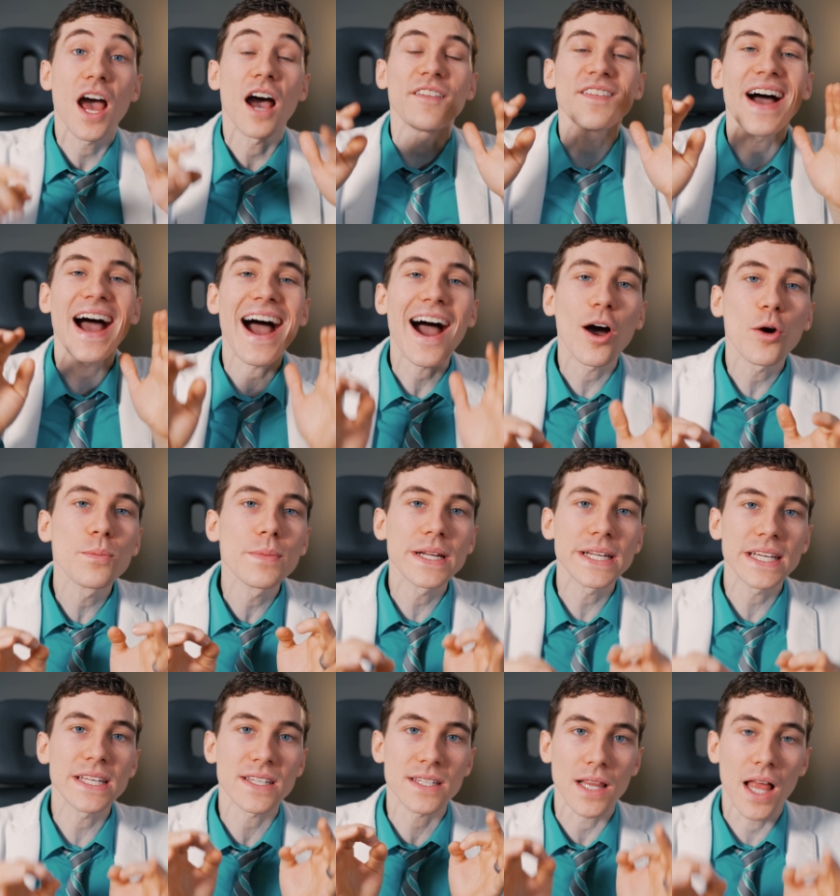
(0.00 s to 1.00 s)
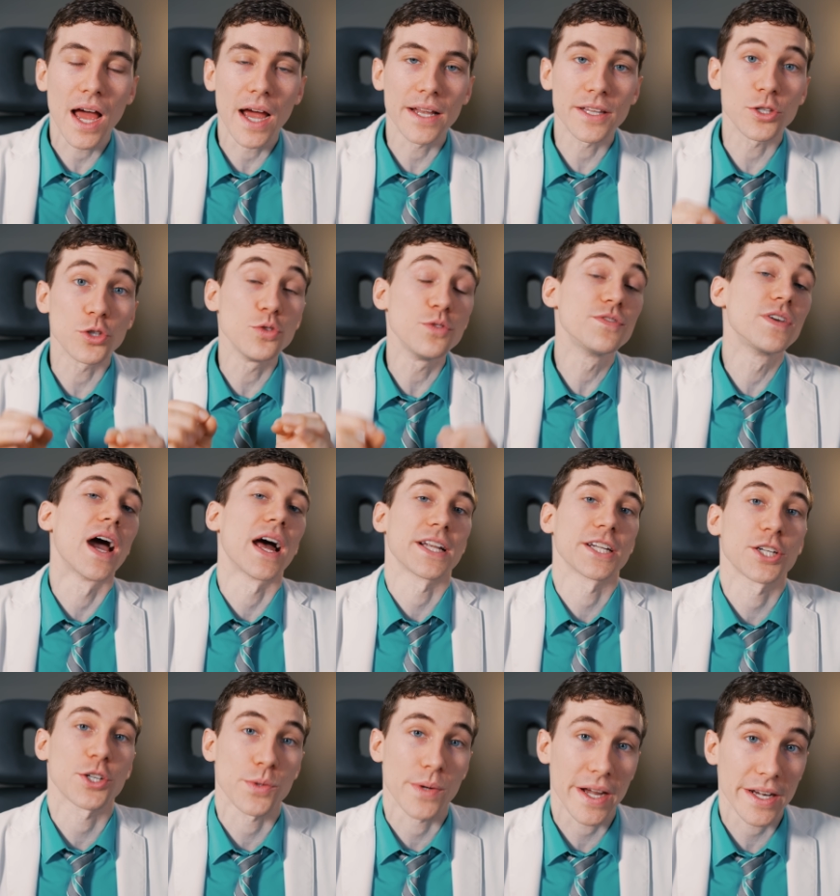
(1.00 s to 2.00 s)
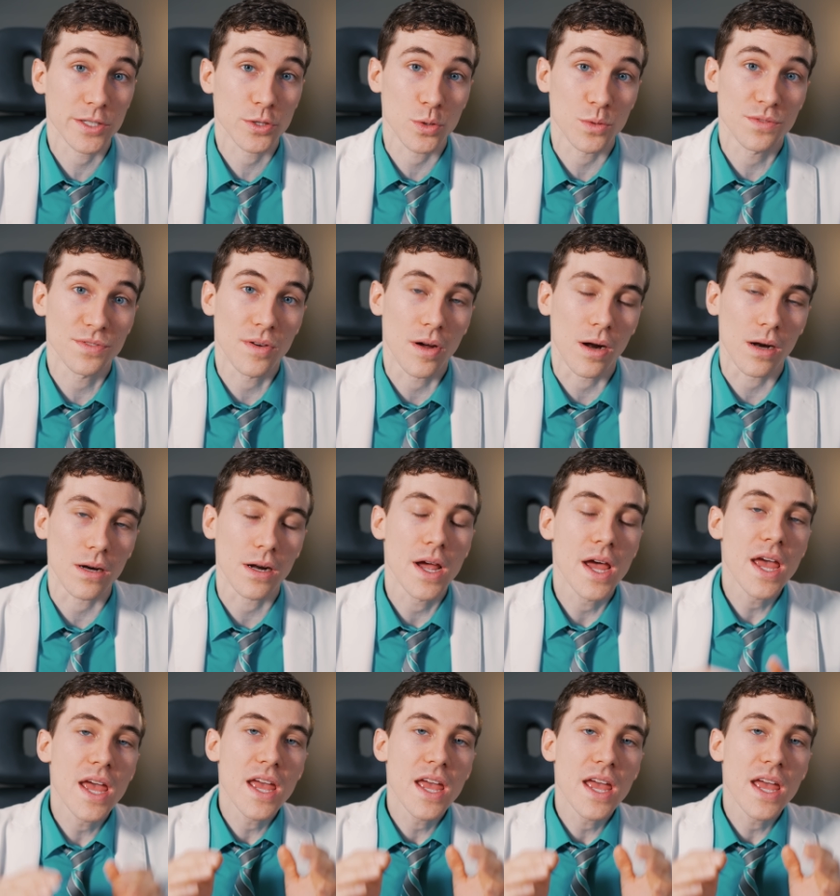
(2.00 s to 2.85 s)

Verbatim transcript: of how many slides you've gotten correct so far.